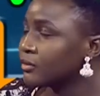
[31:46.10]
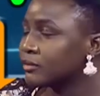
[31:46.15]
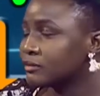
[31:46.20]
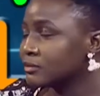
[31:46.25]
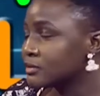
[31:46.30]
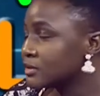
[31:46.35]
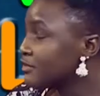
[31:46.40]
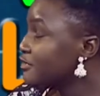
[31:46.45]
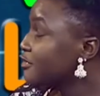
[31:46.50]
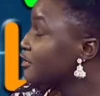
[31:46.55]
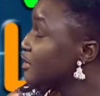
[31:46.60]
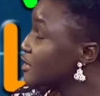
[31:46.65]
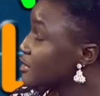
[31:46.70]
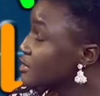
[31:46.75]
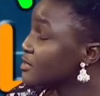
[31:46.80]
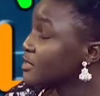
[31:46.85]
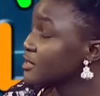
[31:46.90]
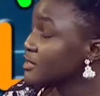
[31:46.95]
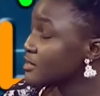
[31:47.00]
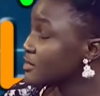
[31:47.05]

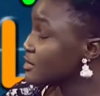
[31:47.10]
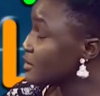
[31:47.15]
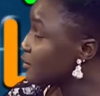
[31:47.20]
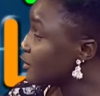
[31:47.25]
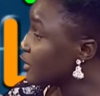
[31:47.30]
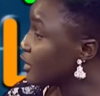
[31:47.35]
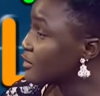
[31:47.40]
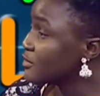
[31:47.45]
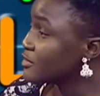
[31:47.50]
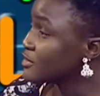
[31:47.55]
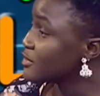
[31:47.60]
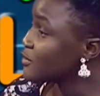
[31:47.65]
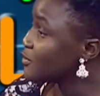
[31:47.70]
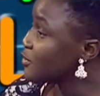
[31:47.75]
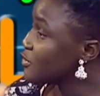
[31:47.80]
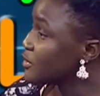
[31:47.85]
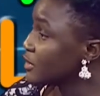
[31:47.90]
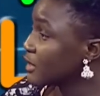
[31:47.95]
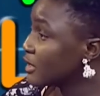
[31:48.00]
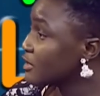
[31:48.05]
difference and similarities
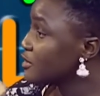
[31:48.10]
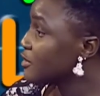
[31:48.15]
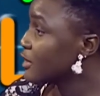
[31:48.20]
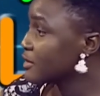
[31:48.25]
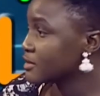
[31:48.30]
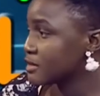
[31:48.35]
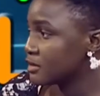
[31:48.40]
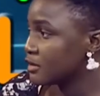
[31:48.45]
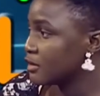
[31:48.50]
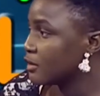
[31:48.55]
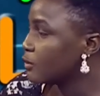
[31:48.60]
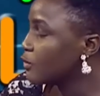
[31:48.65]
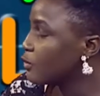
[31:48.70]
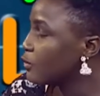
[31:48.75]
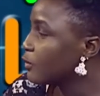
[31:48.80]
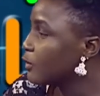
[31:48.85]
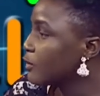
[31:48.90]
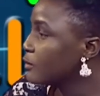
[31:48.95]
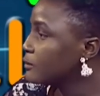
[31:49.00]
between cataract and glaucoma?